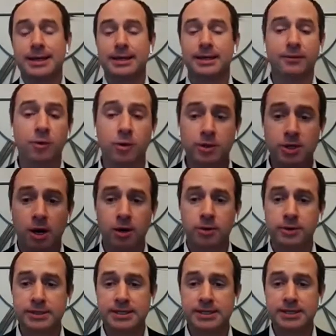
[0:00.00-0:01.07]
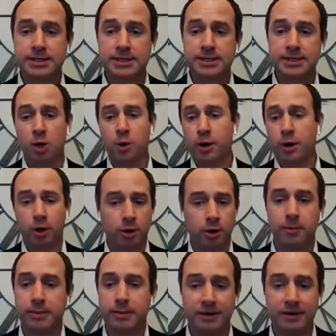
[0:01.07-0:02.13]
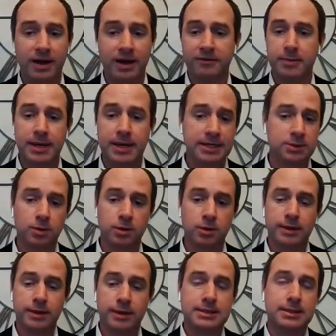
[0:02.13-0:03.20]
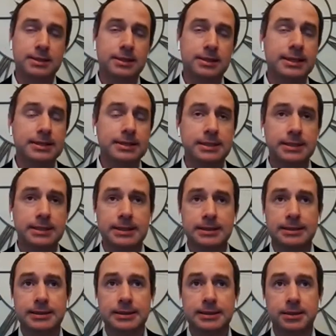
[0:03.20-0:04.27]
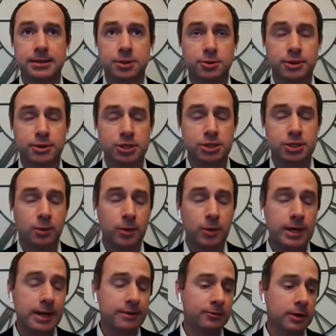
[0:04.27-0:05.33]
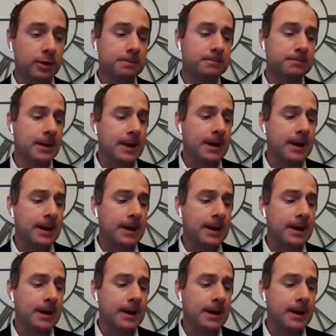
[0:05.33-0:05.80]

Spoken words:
And of course, our own assessments at Hogan are Big Five based, where that's the tradition that we come from.